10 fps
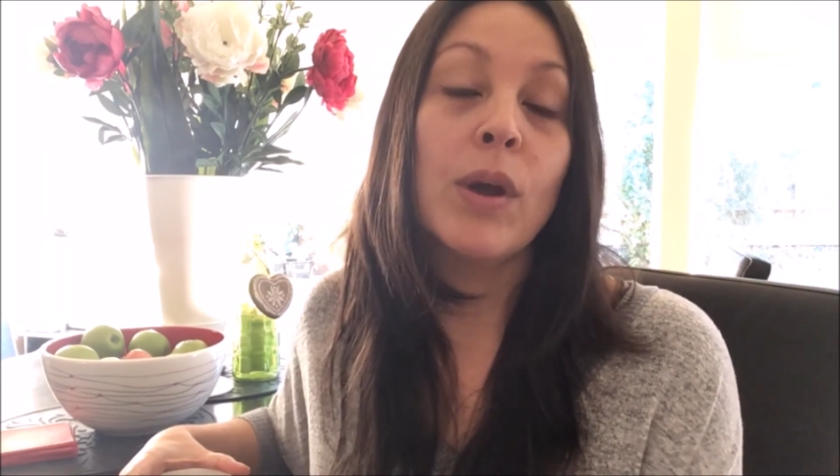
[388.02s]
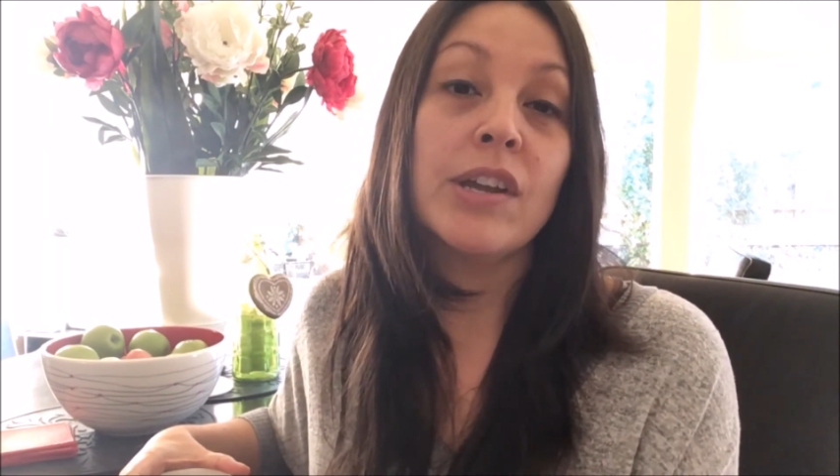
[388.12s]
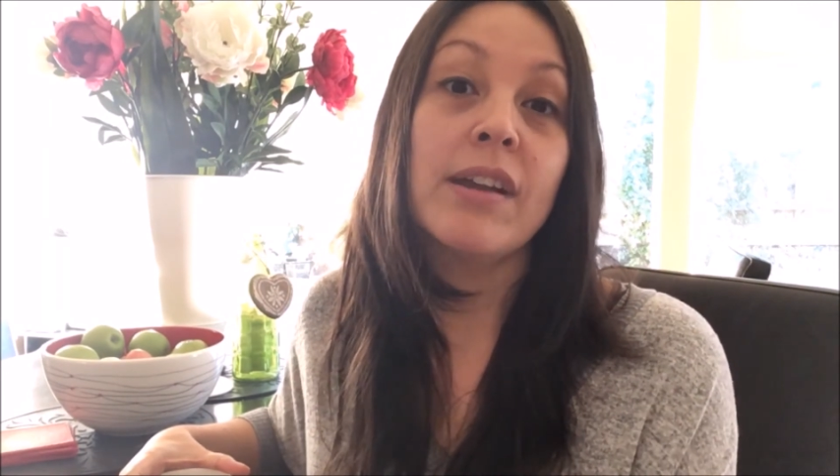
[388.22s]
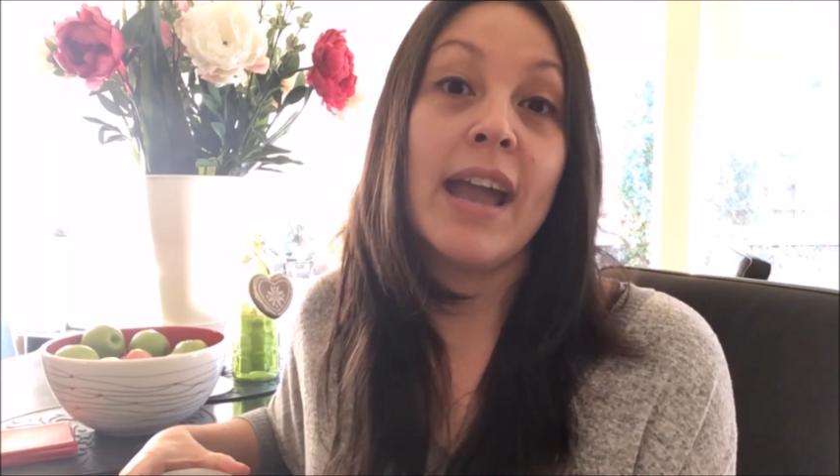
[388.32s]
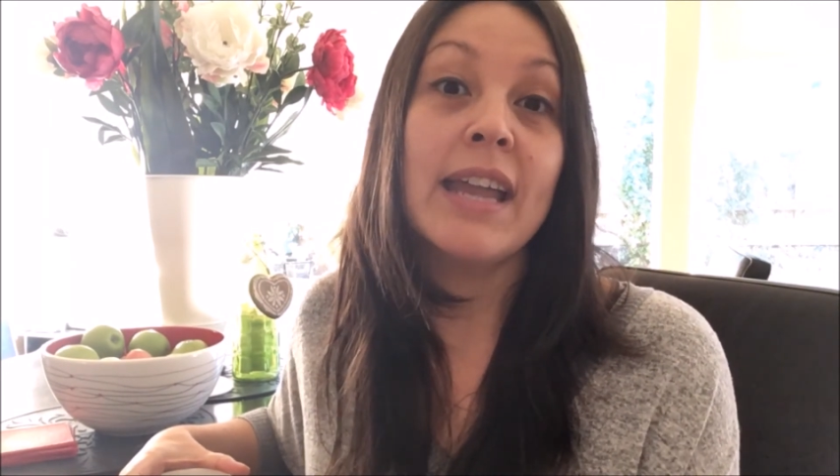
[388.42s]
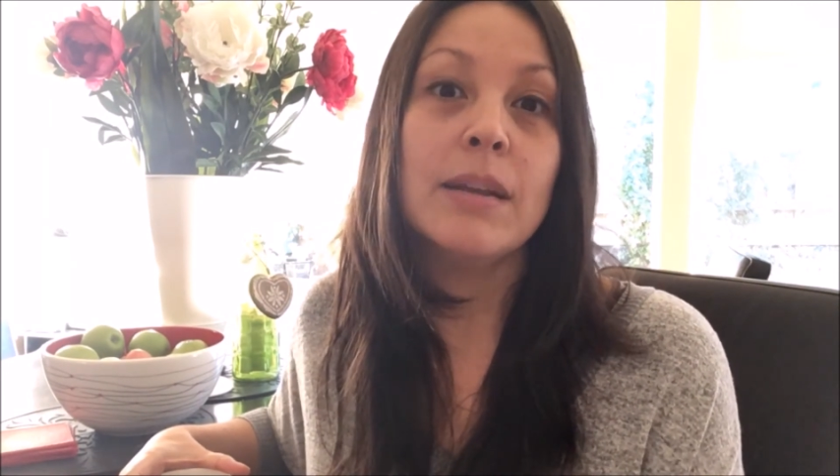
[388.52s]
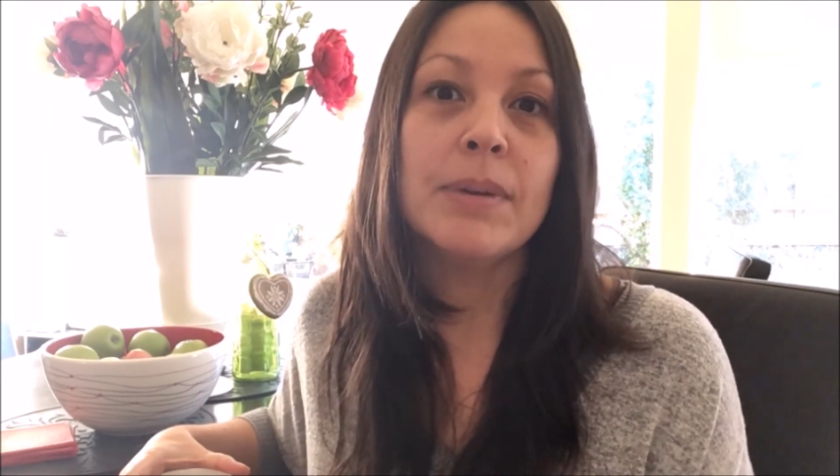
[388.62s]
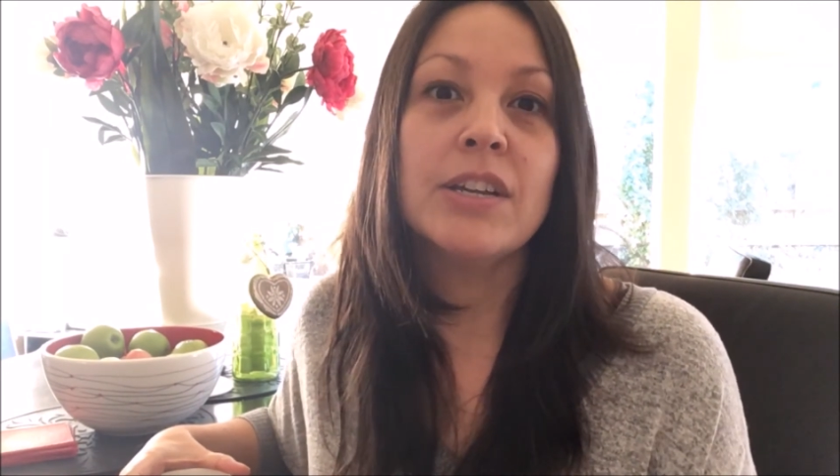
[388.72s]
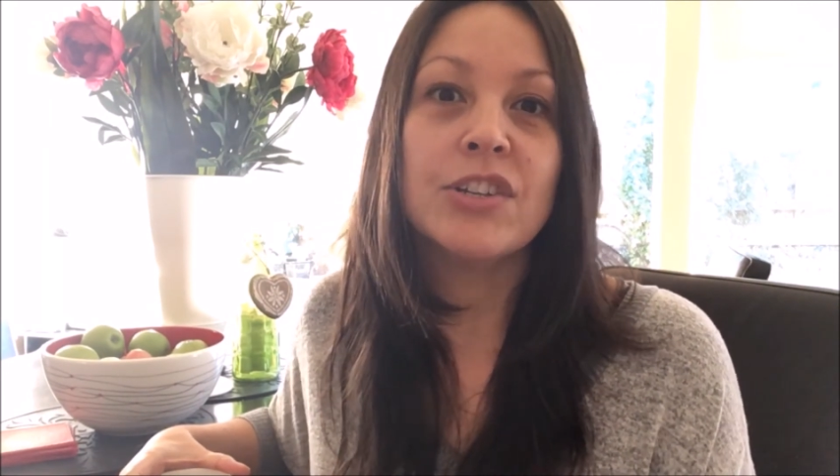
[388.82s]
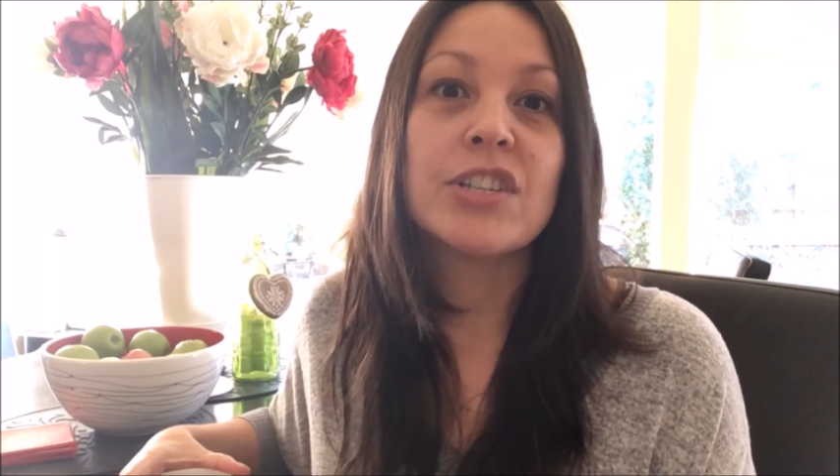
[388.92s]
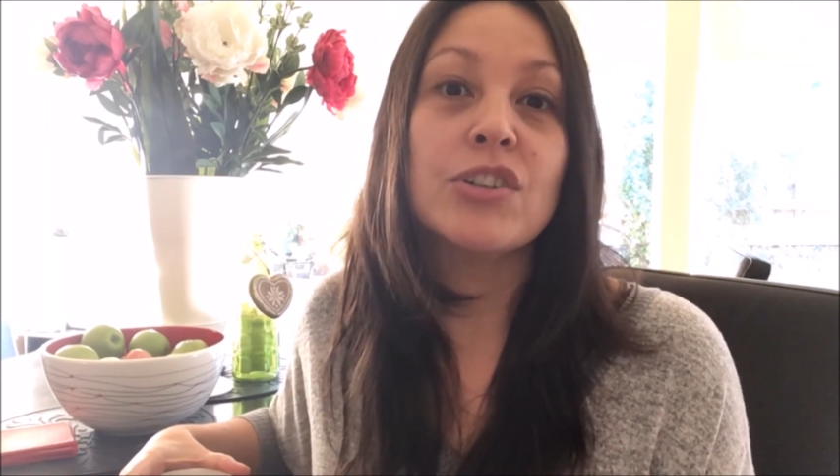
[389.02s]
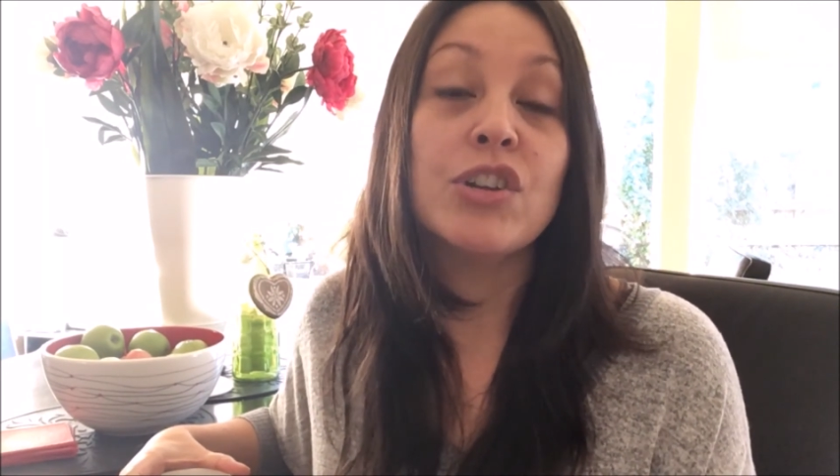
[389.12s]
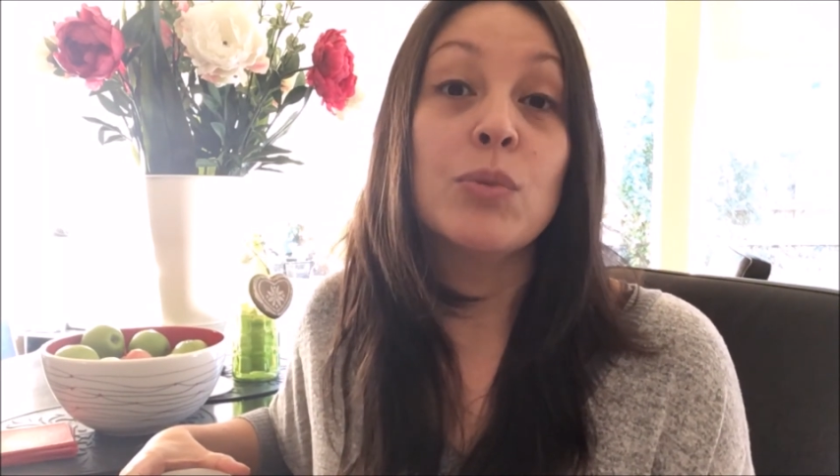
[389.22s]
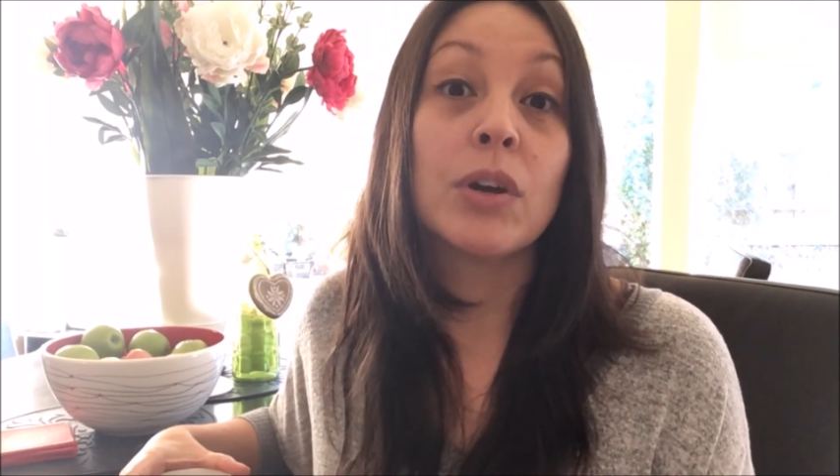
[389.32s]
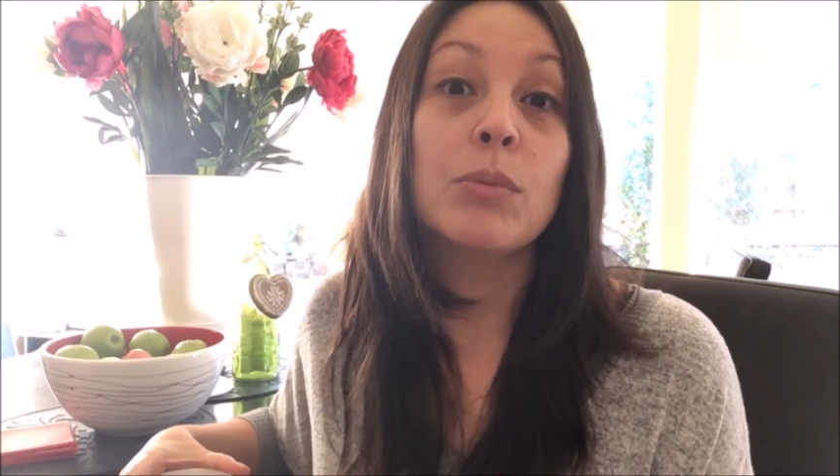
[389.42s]
where you're headed, but you just know
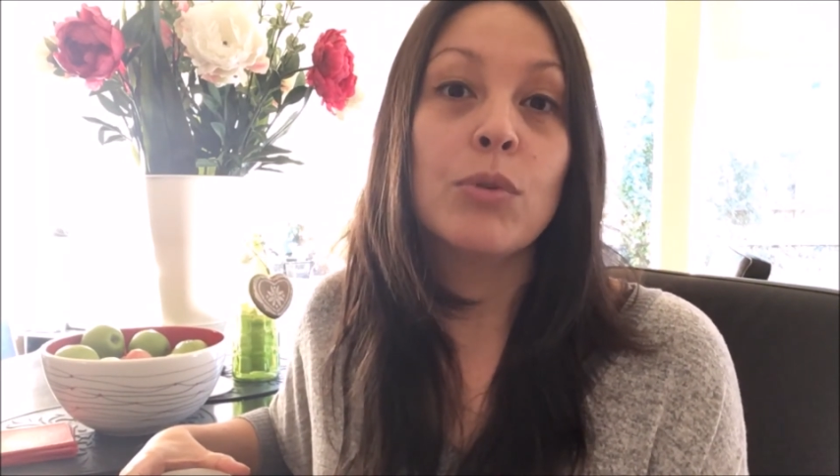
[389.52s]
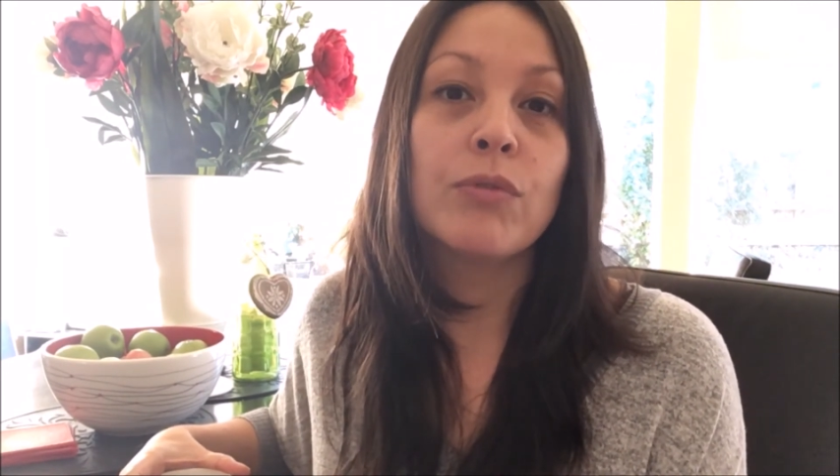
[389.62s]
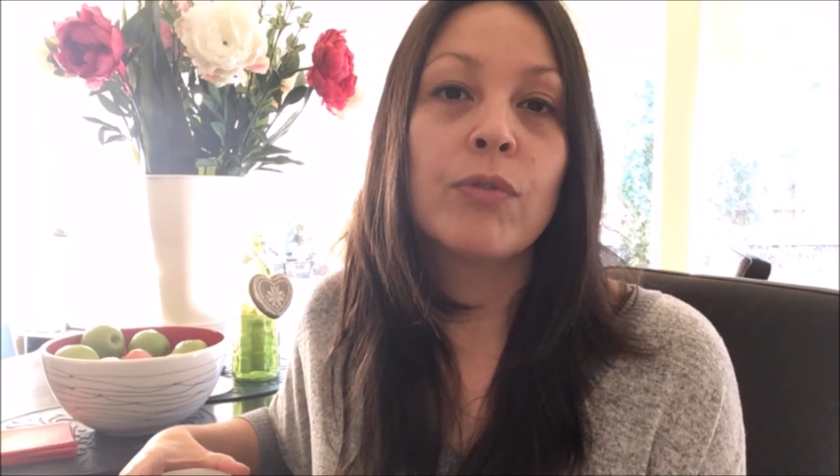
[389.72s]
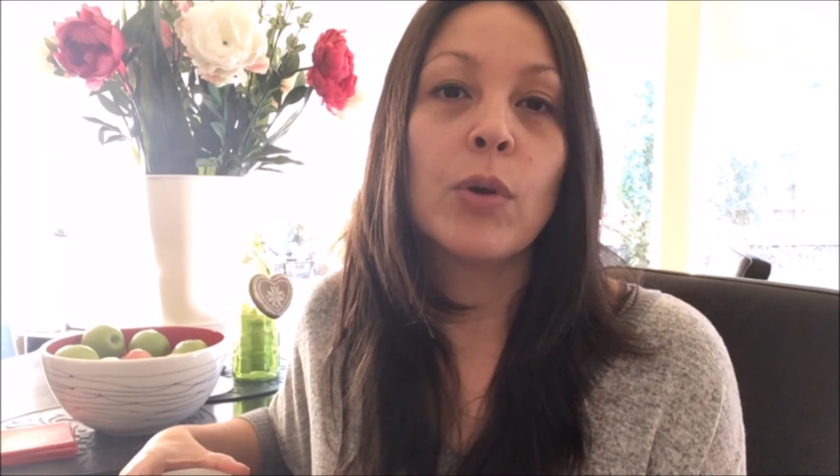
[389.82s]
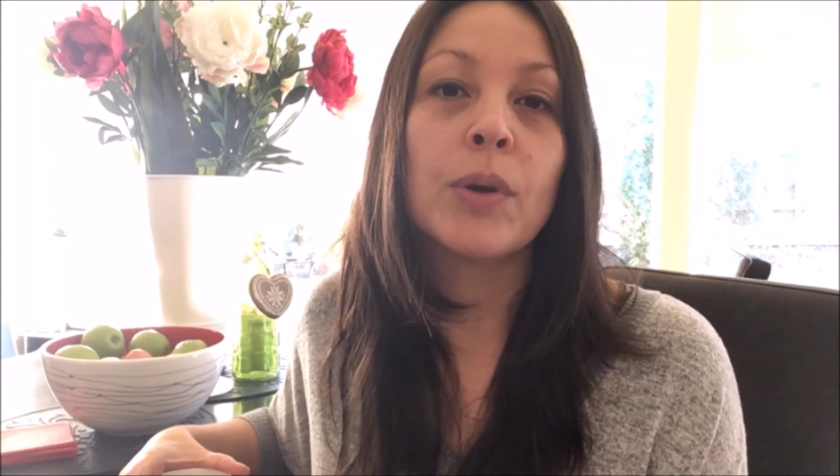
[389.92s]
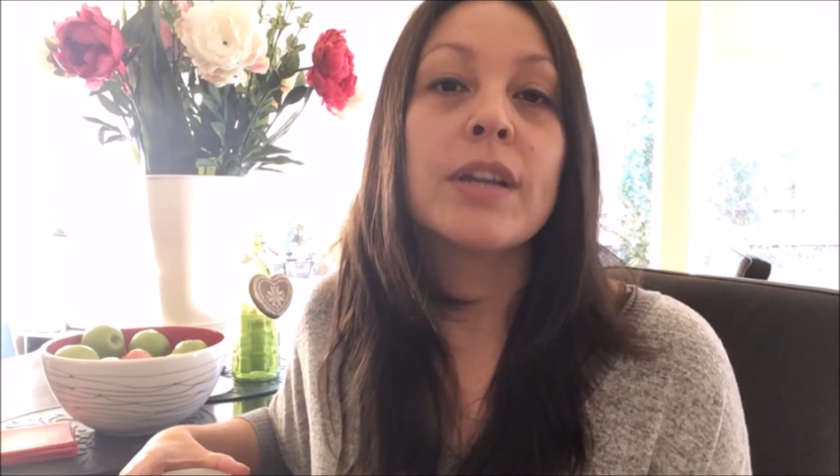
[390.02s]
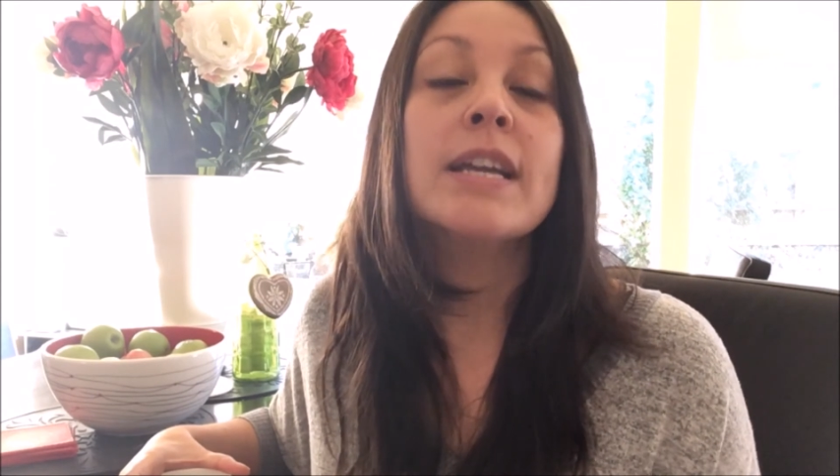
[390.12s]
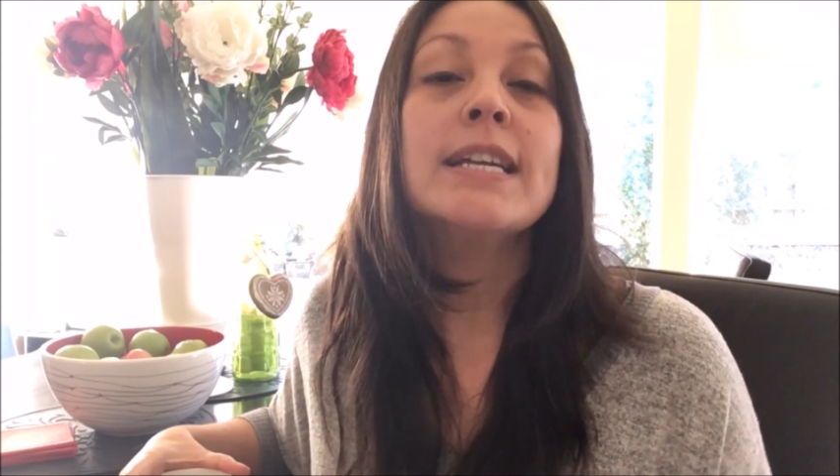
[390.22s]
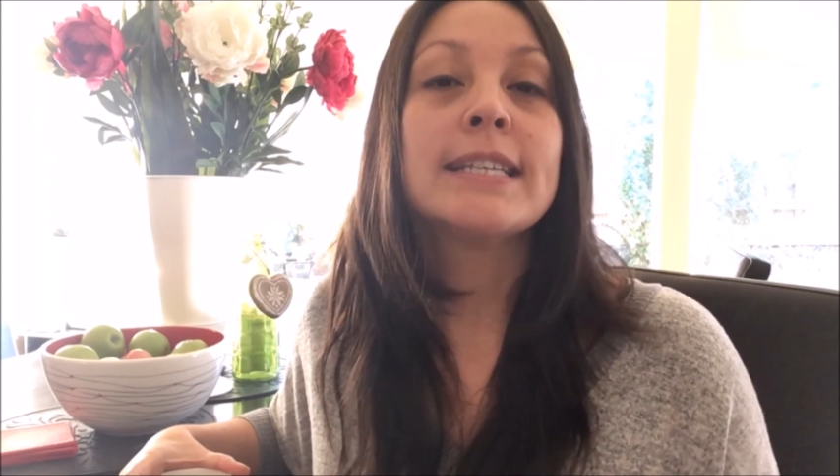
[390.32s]
you want to move forward,